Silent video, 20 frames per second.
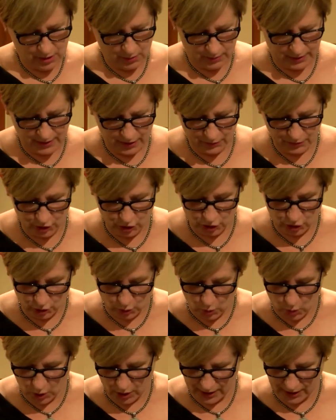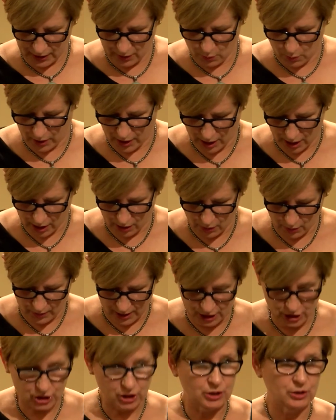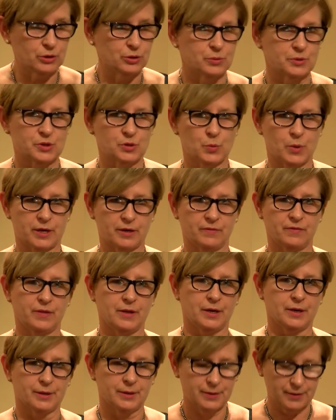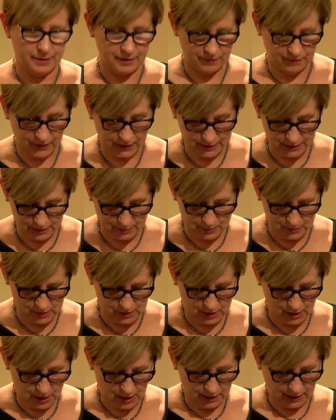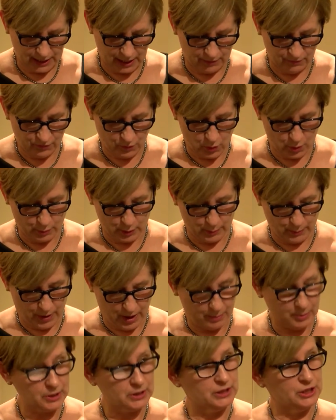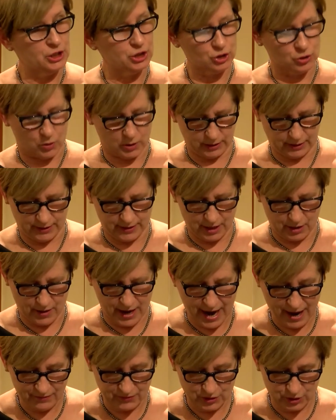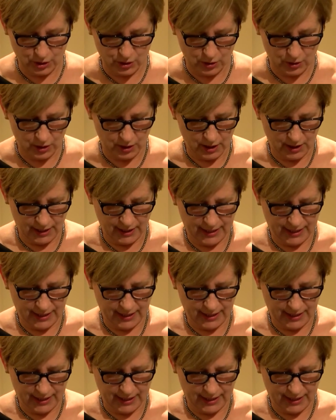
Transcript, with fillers: without the story where Rachel, who was one of the victims, came forward publicly shortly thereafter,